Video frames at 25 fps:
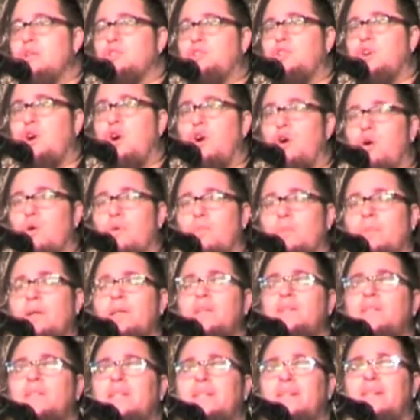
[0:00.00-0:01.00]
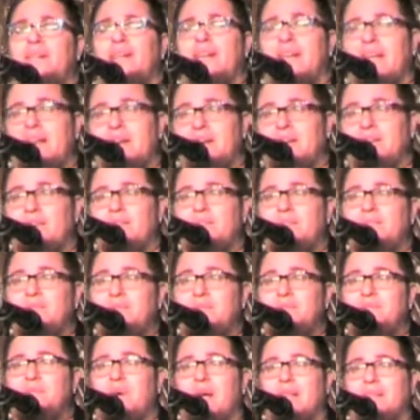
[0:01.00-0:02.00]
to home in
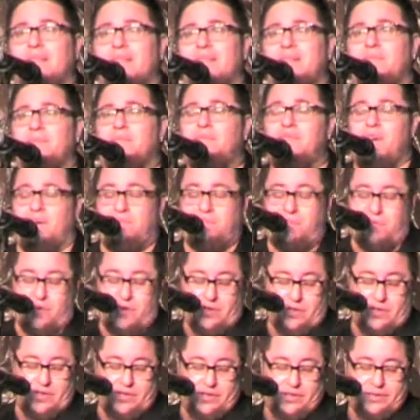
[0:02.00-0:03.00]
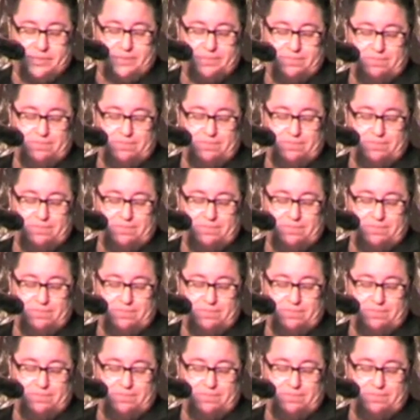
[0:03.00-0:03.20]
relative comfort.